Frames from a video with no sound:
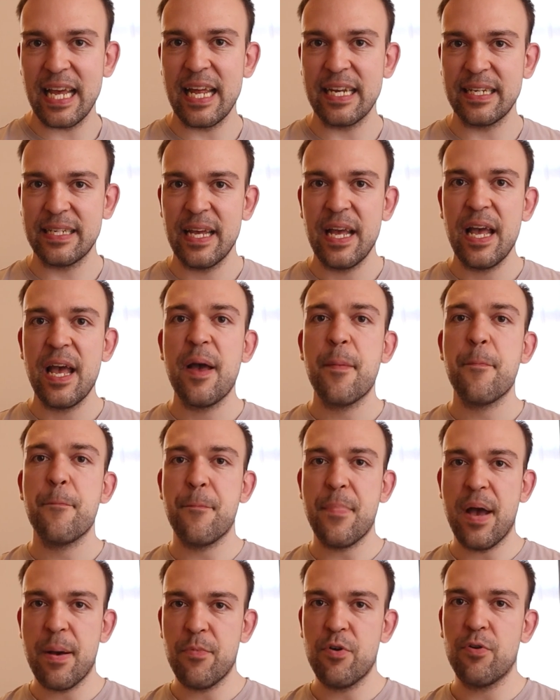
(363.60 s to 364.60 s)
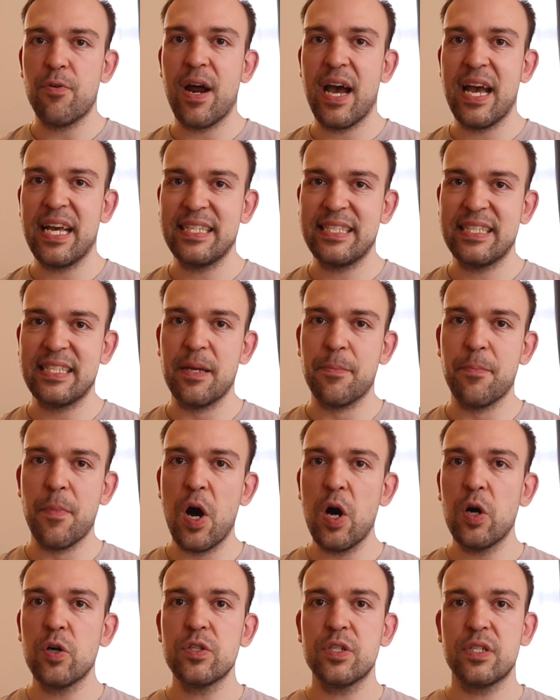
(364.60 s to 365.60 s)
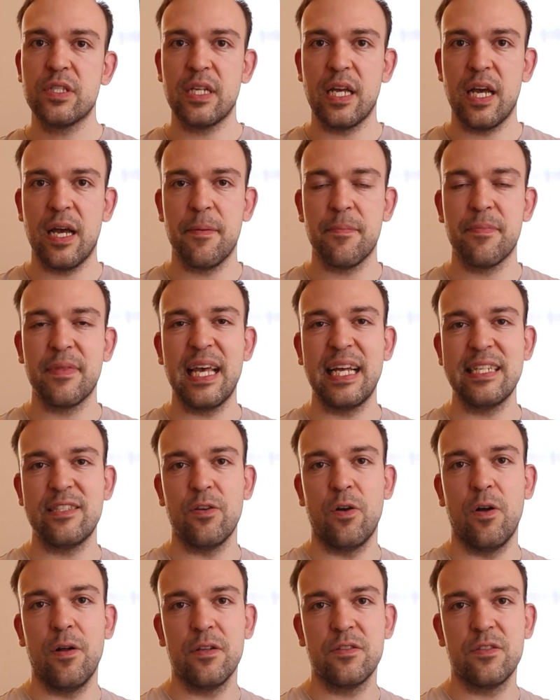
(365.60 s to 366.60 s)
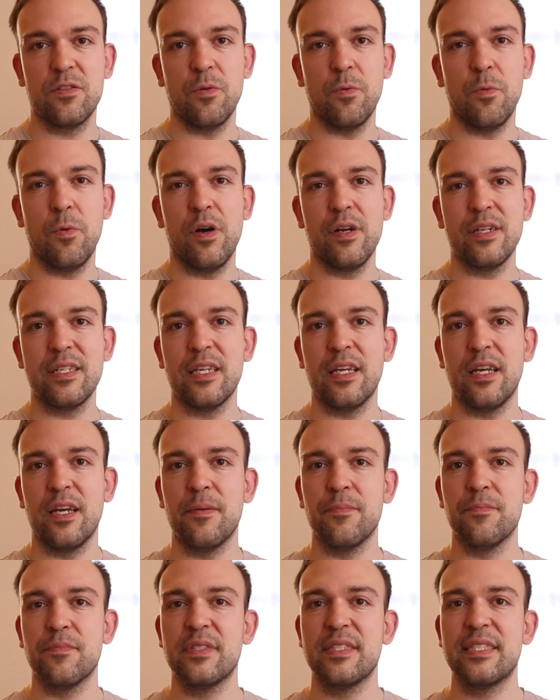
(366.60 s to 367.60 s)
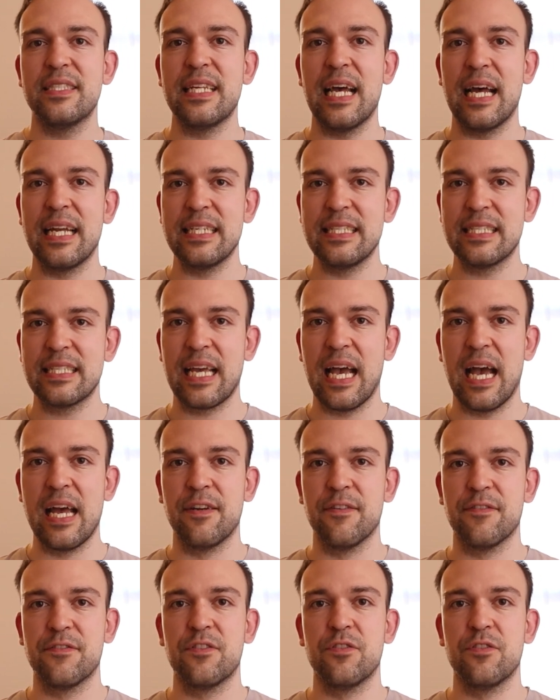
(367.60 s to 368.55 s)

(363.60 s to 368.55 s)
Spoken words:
and memorize the most. That's also what studies kind of